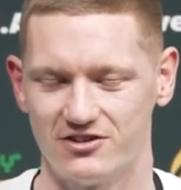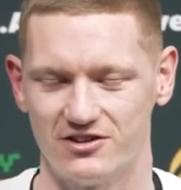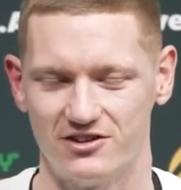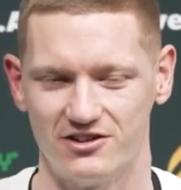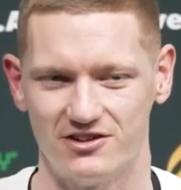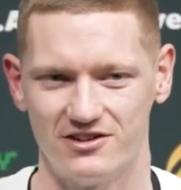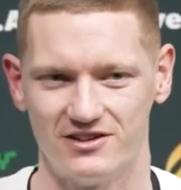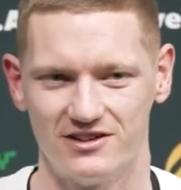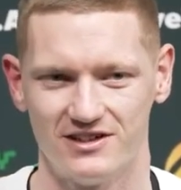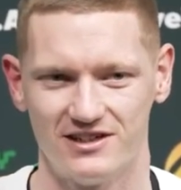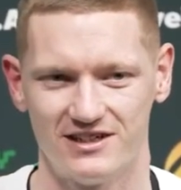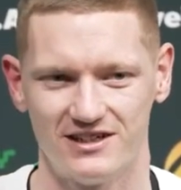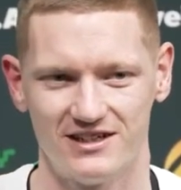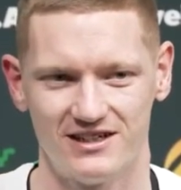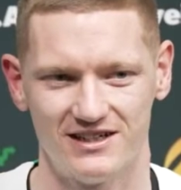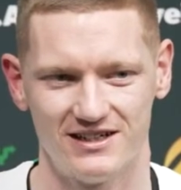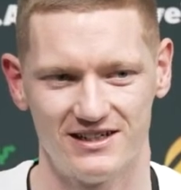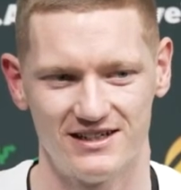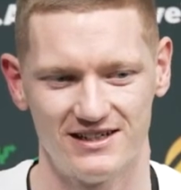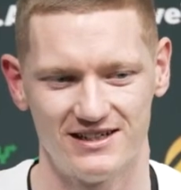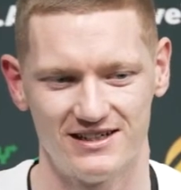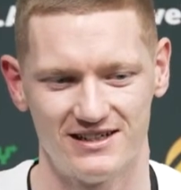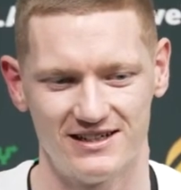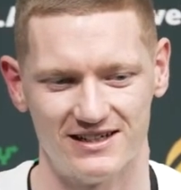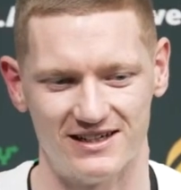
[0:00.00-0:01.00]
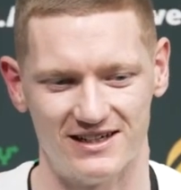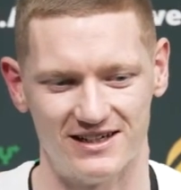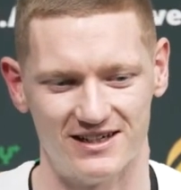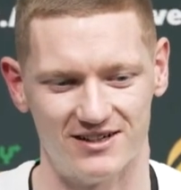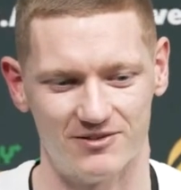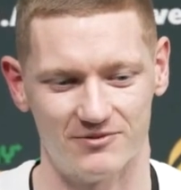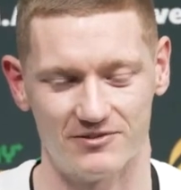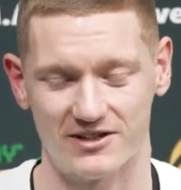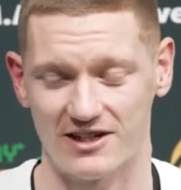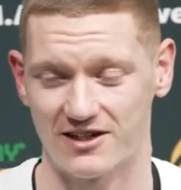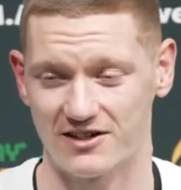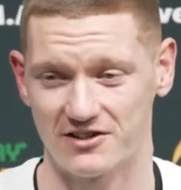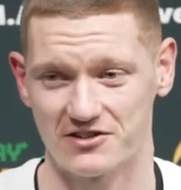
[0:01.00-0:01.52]
So
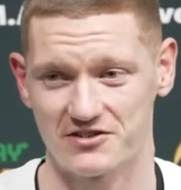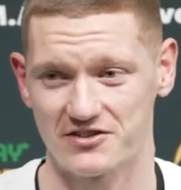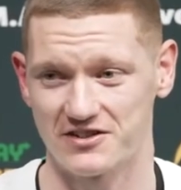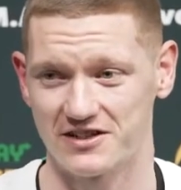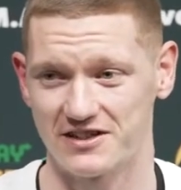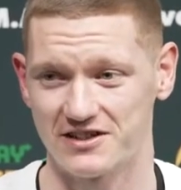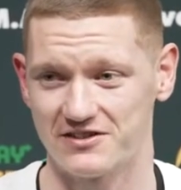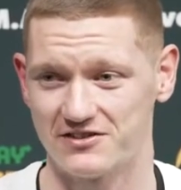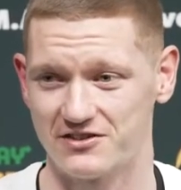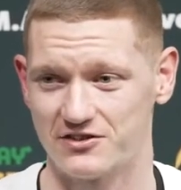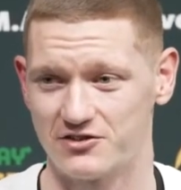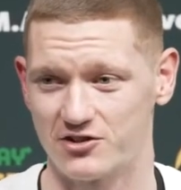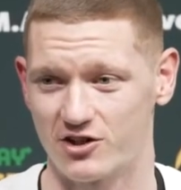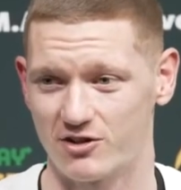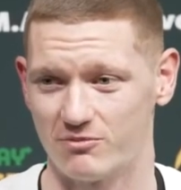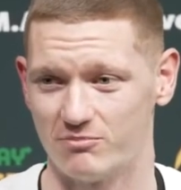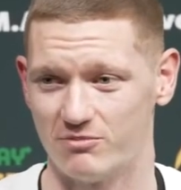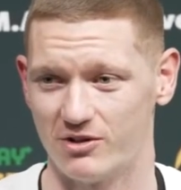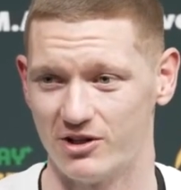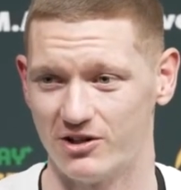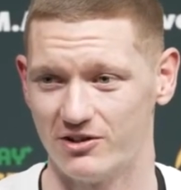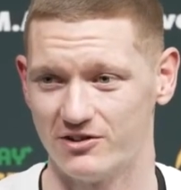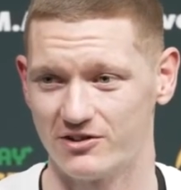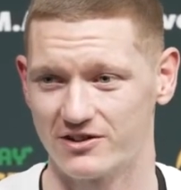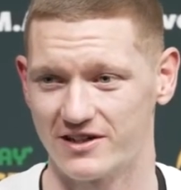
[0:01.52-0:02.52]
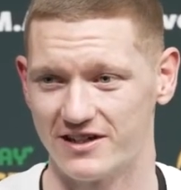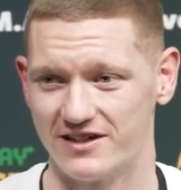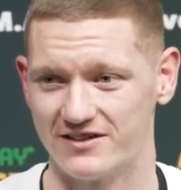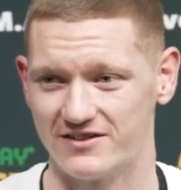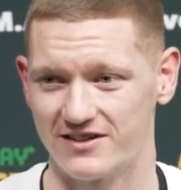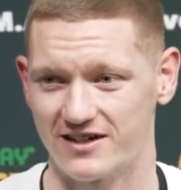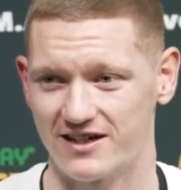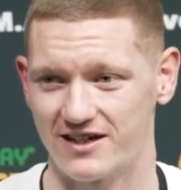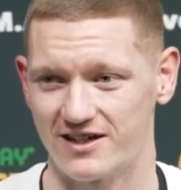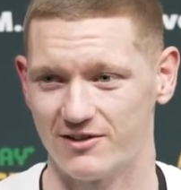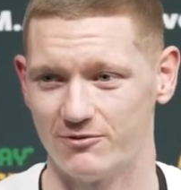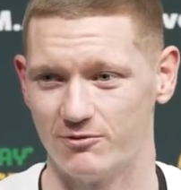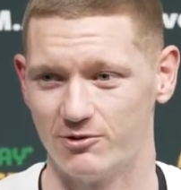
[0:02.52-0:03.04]
yeah, I just think he's a top bloke and he's
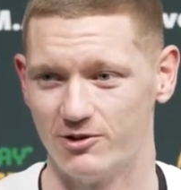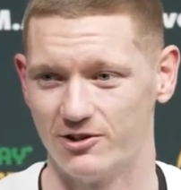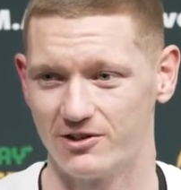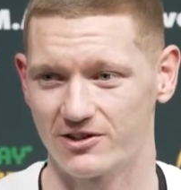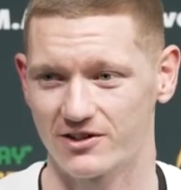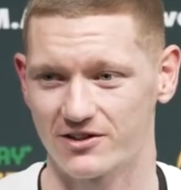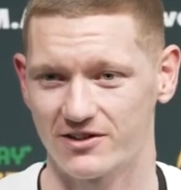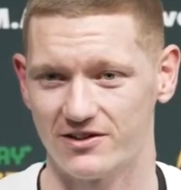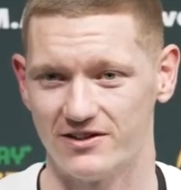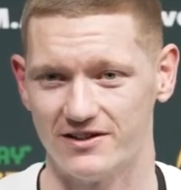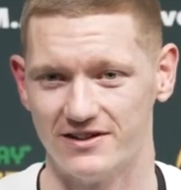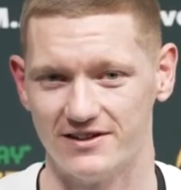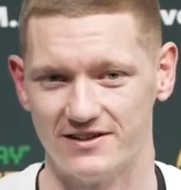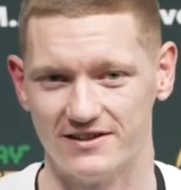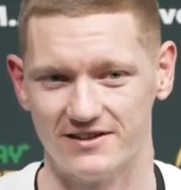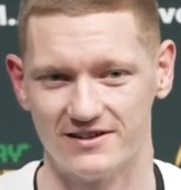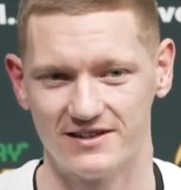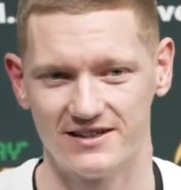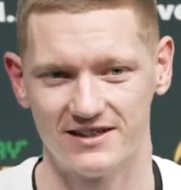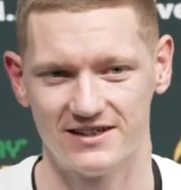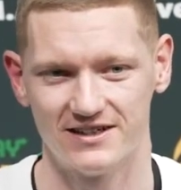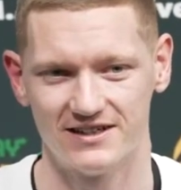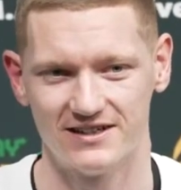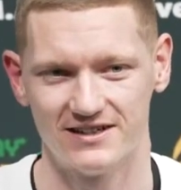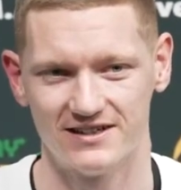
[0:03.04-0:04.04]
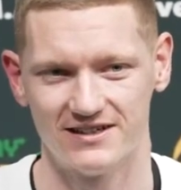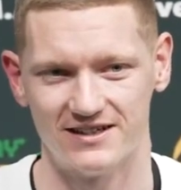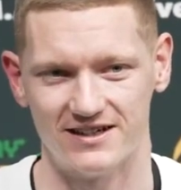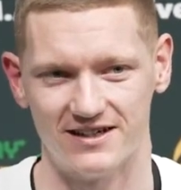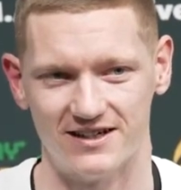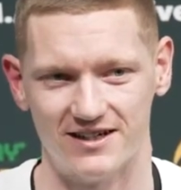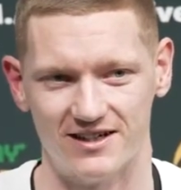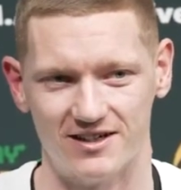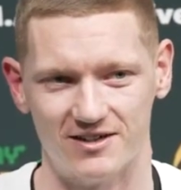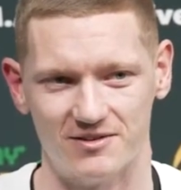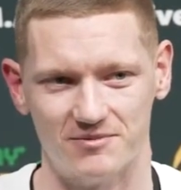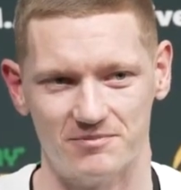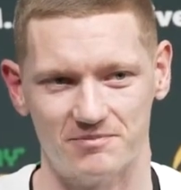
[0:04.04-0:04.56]
a hard worker,
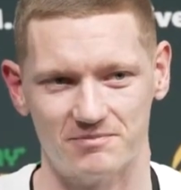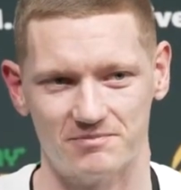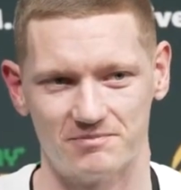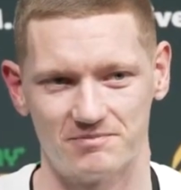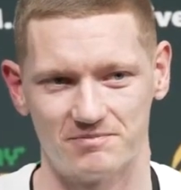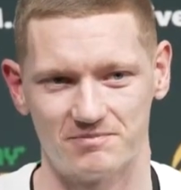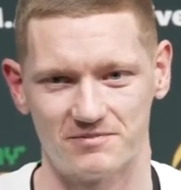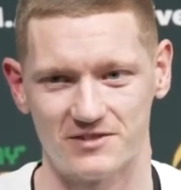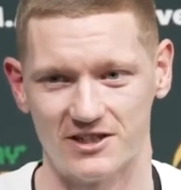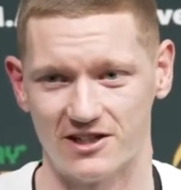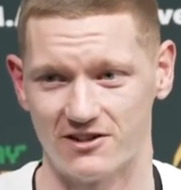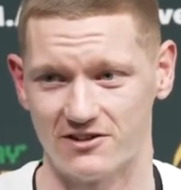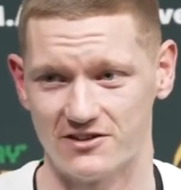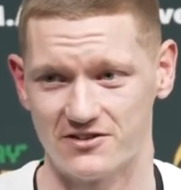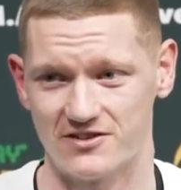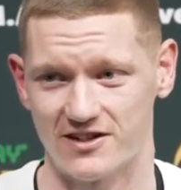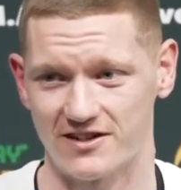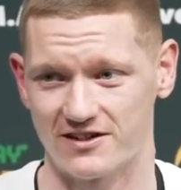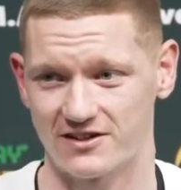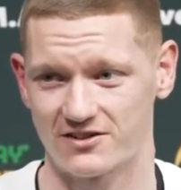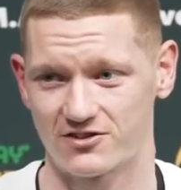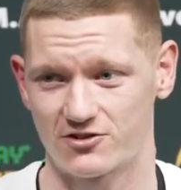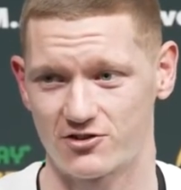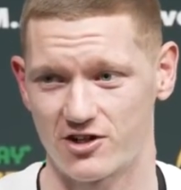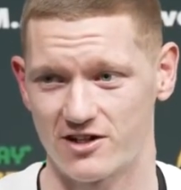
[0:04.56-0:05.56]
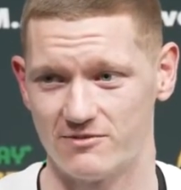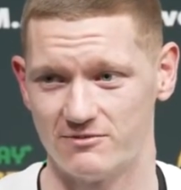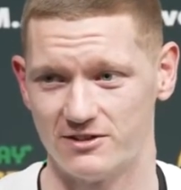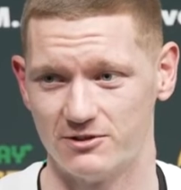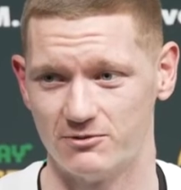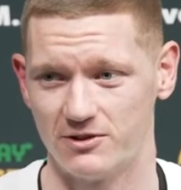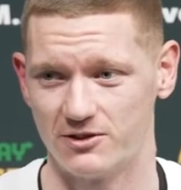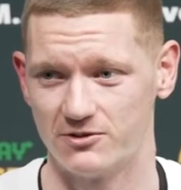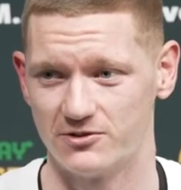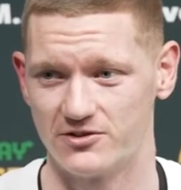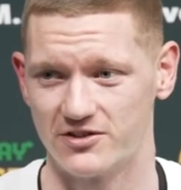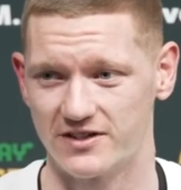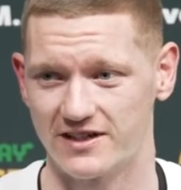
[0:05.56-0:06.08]
and you know, he's done extremely
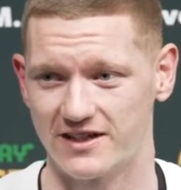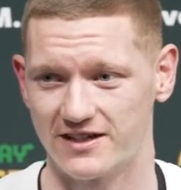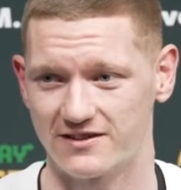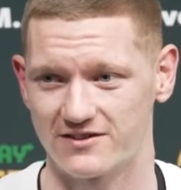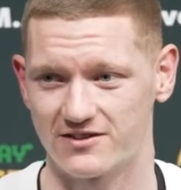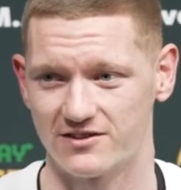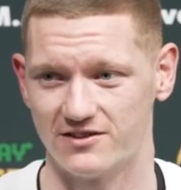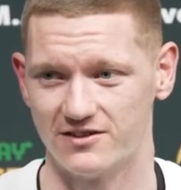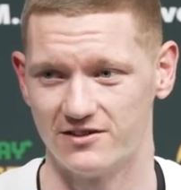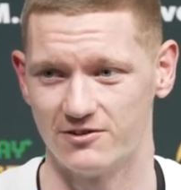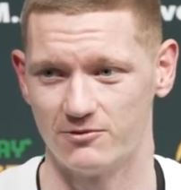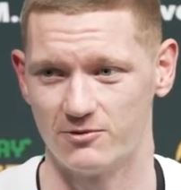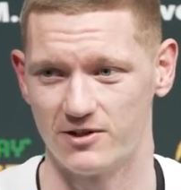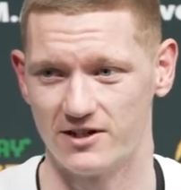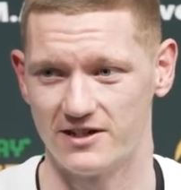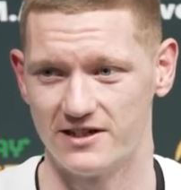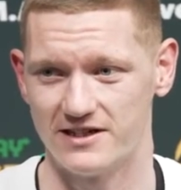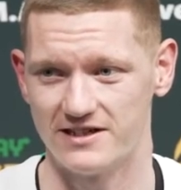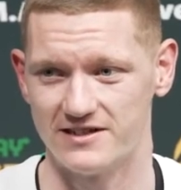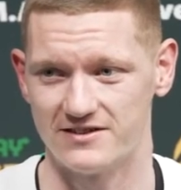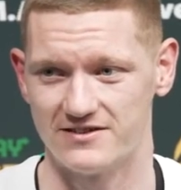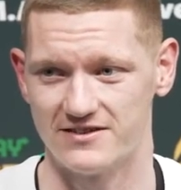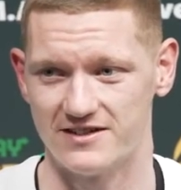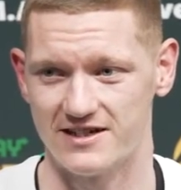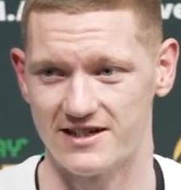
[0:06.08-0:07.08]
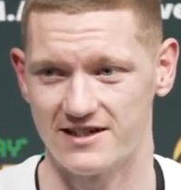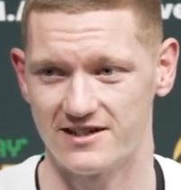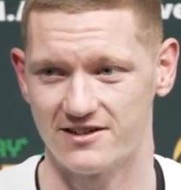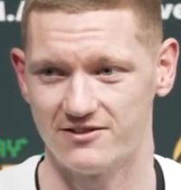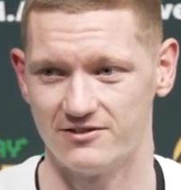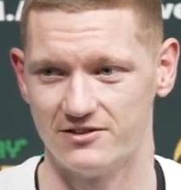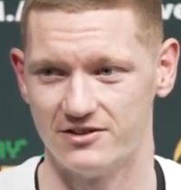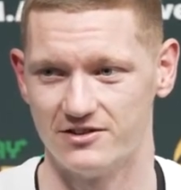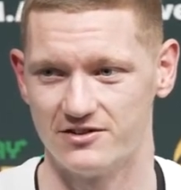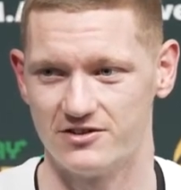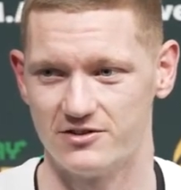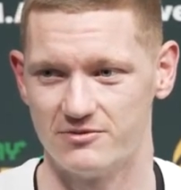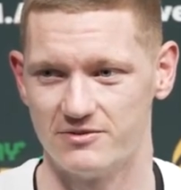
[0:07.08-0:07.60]
well to get to where he is now,
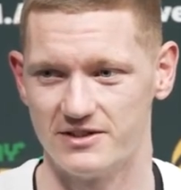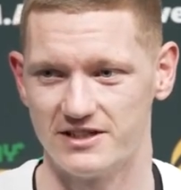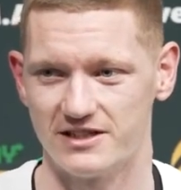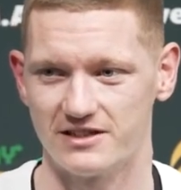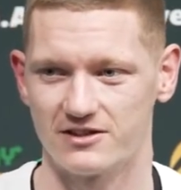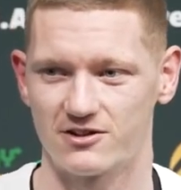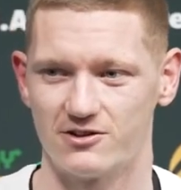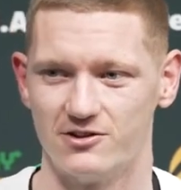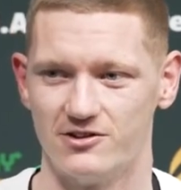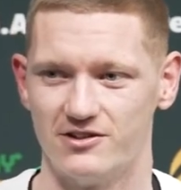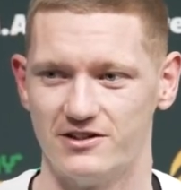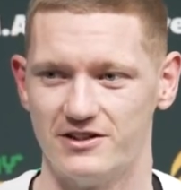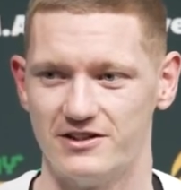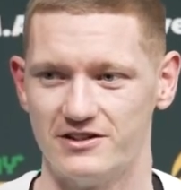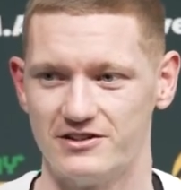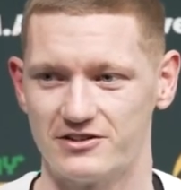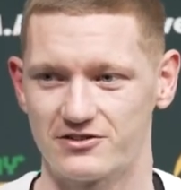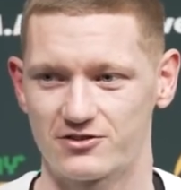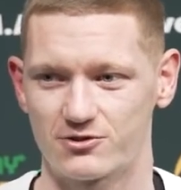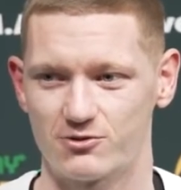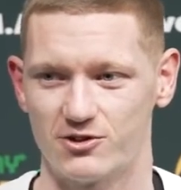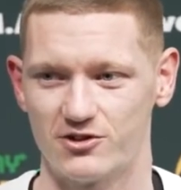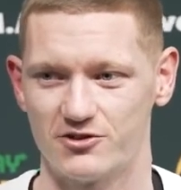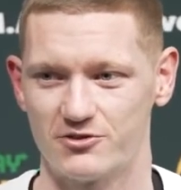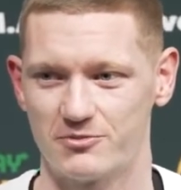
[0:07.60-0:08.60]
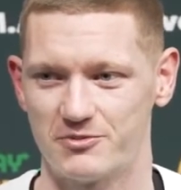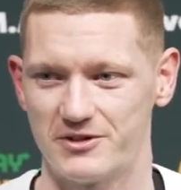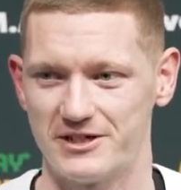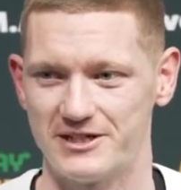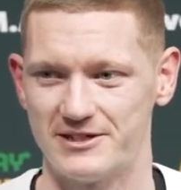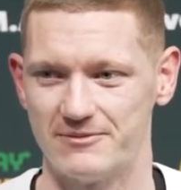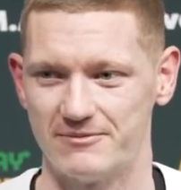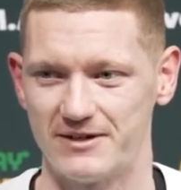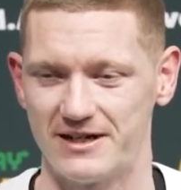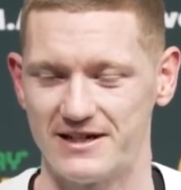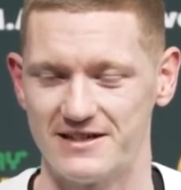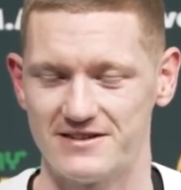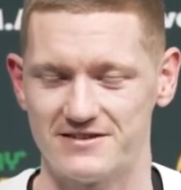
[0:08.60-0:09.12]
and to be included in this squad's pretty
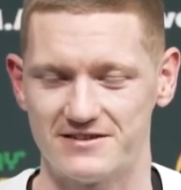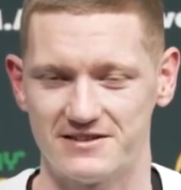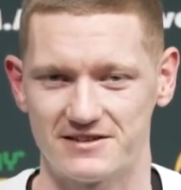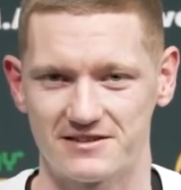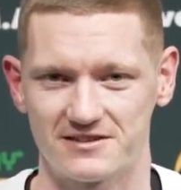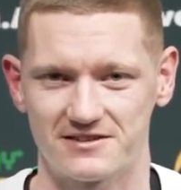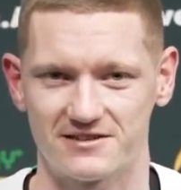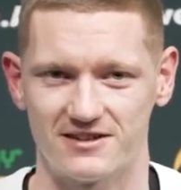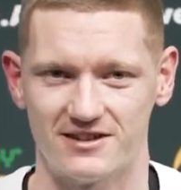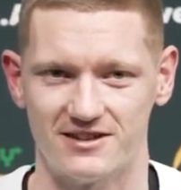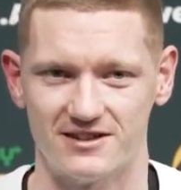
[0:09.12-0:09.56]
amazing.